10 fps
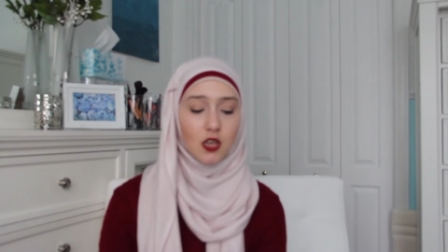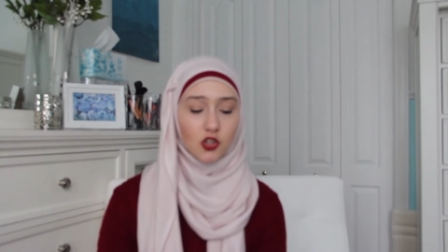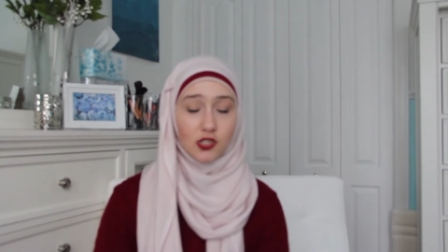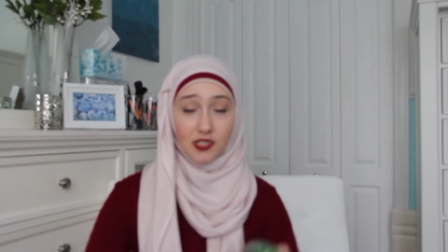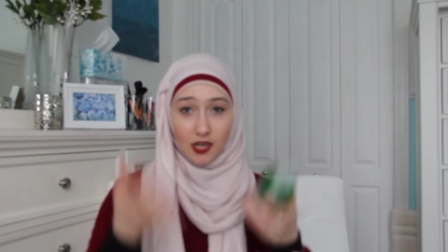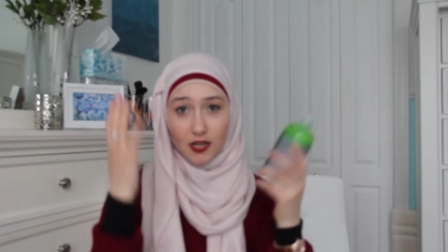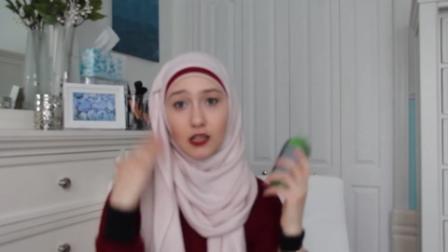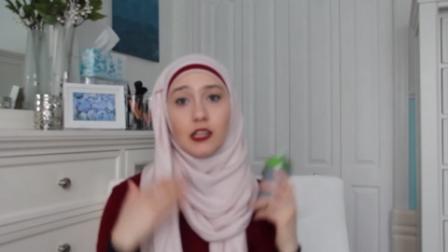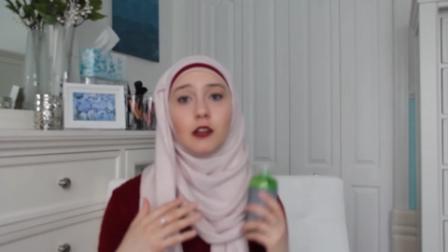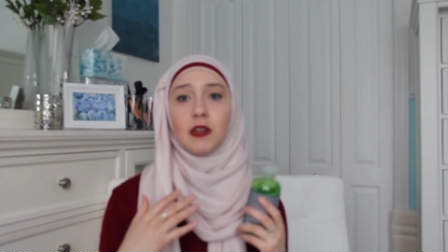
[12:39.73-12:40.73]
just to kind of
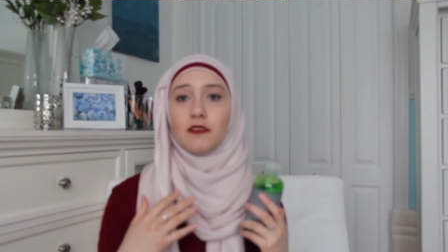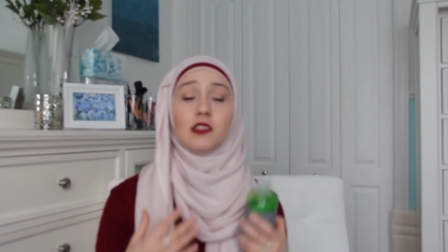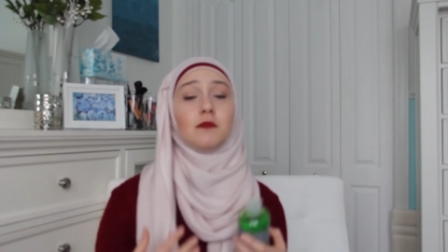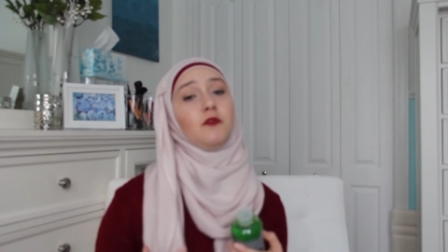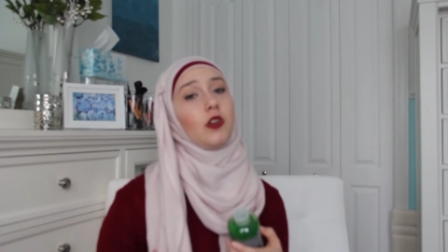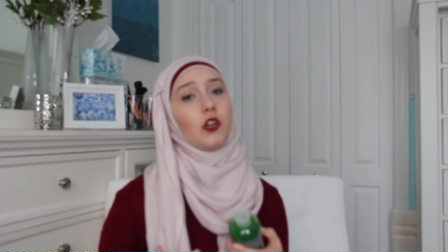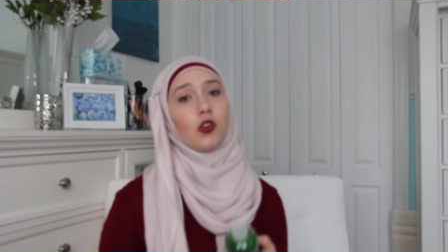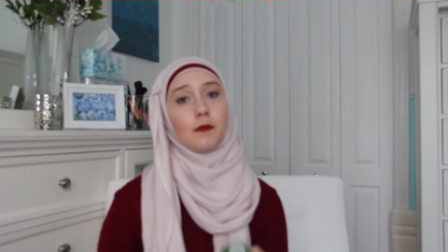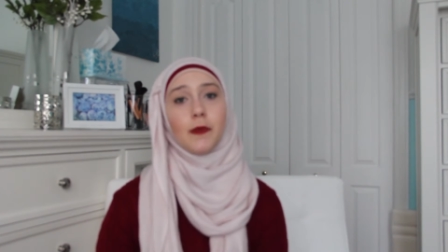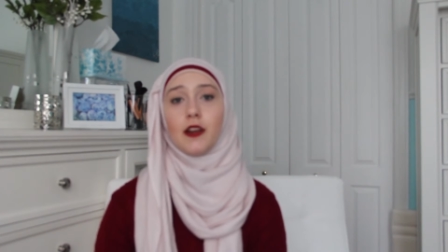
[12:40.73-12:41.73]
clear my face before I go to
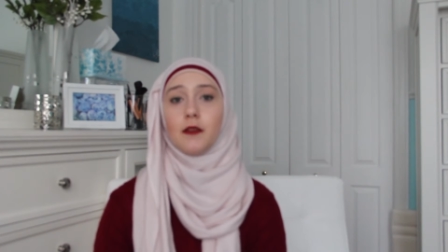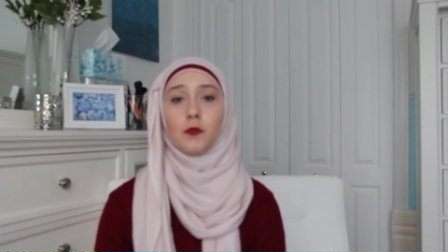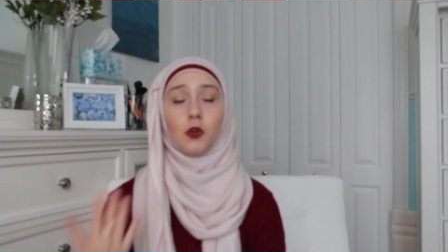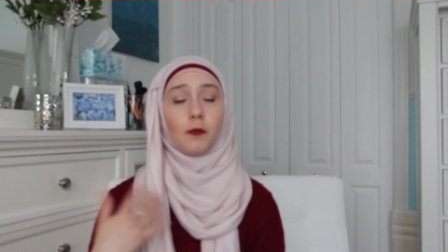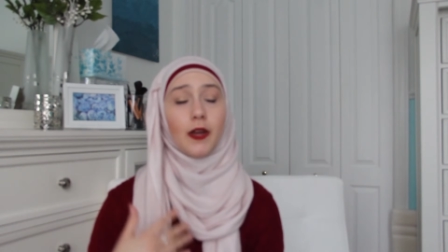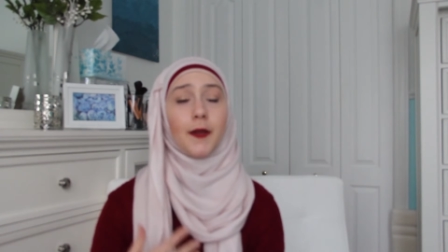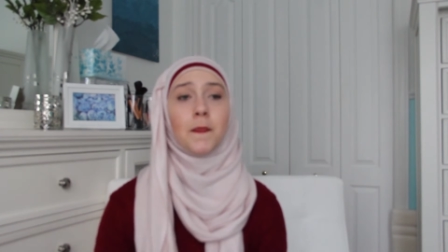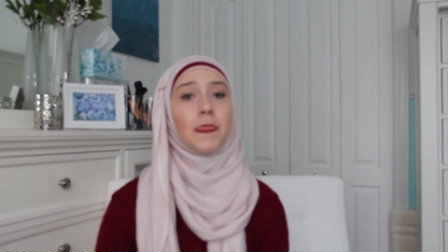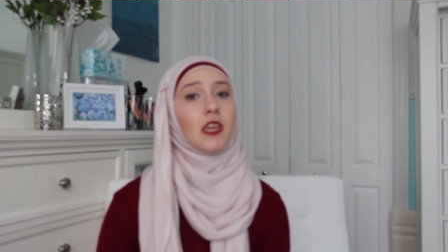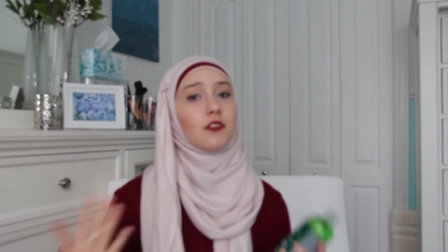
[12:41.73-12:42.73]
bed and put my
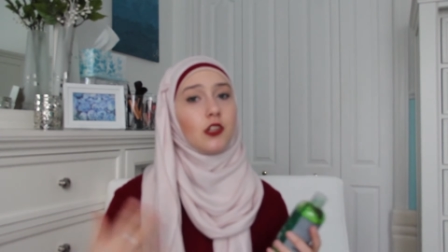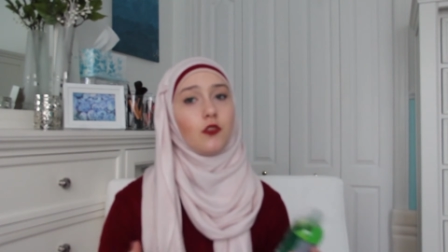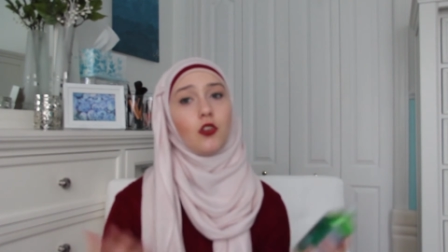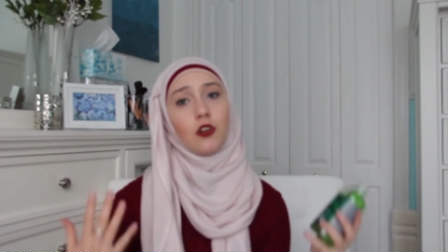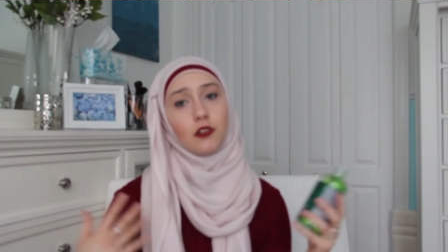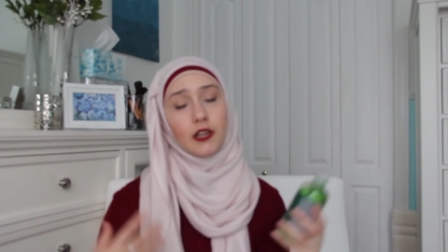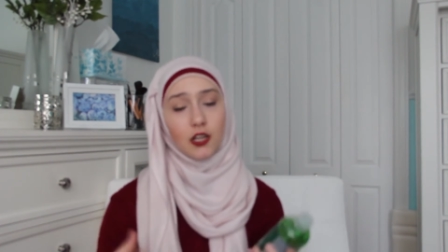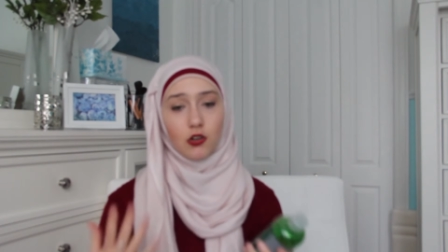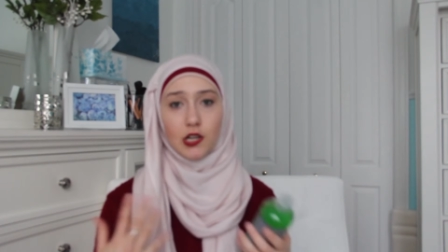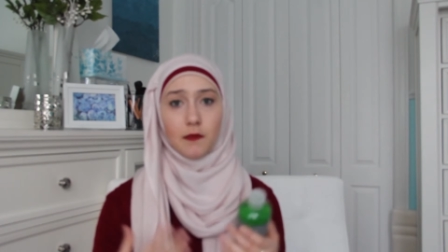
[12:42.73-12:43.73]
toner or night
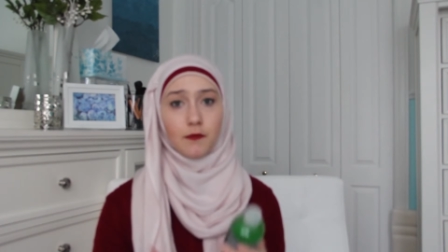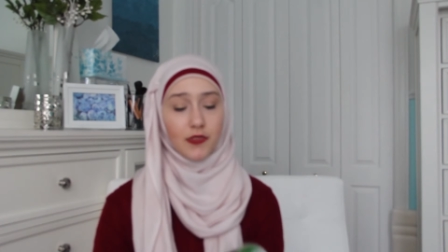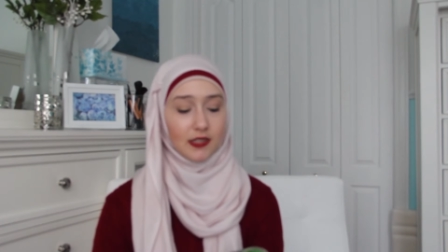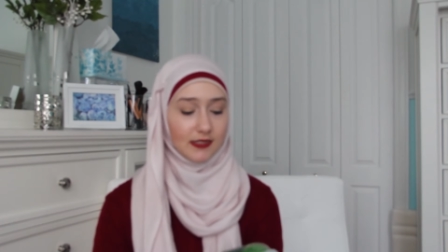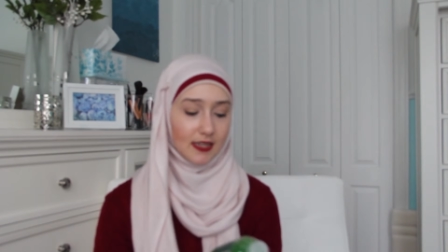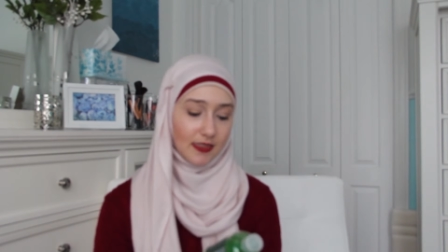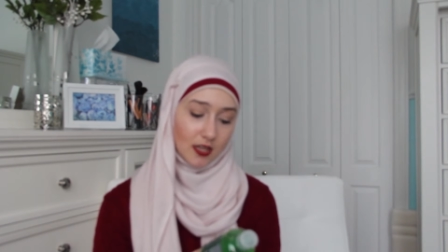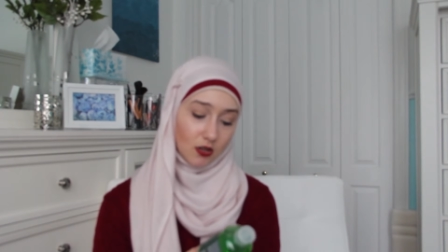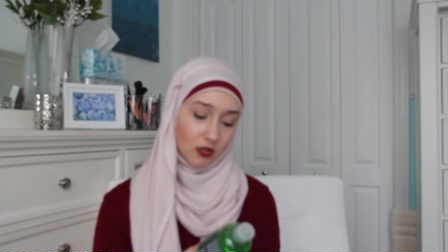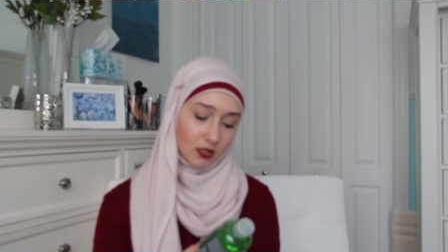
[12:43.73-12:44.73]
cream, things like
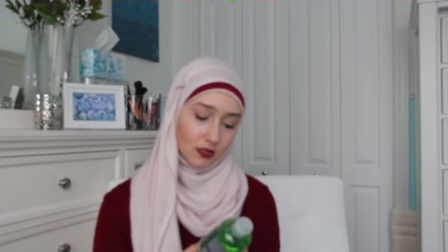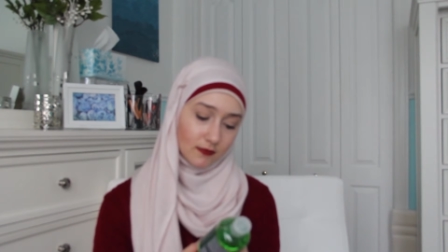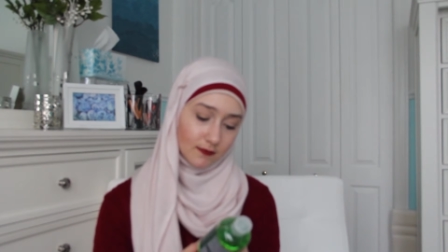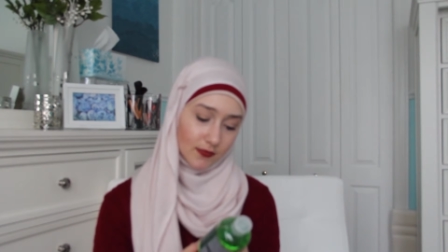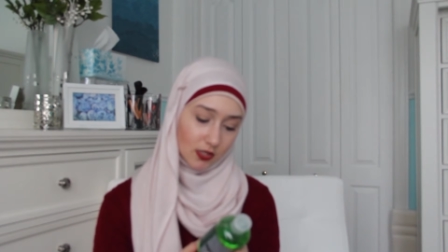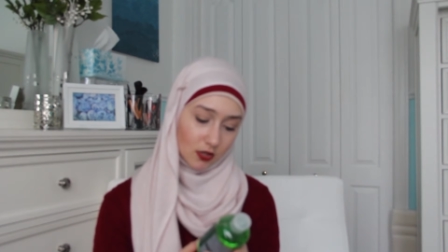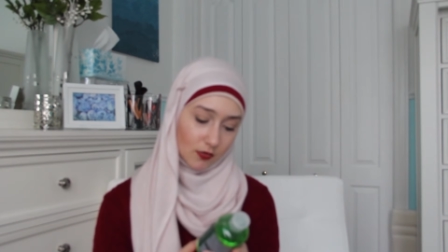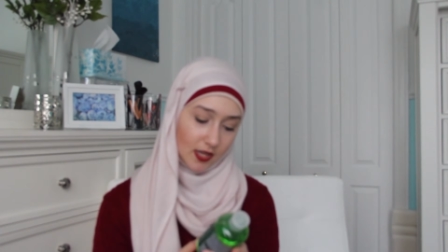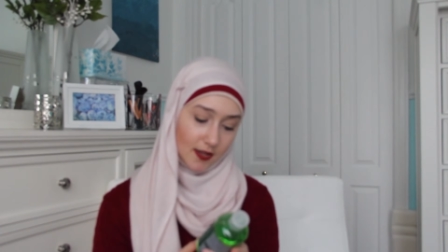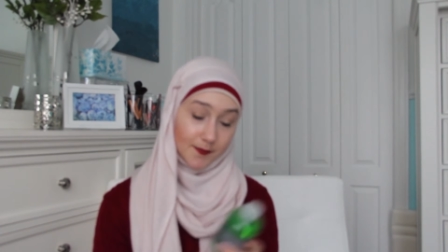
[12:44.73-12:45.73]
that on. So
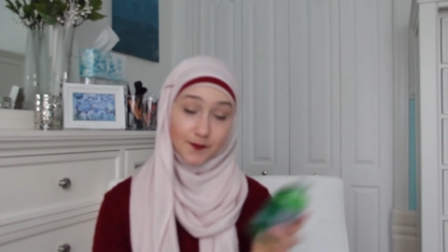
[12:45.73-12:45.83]
yeah,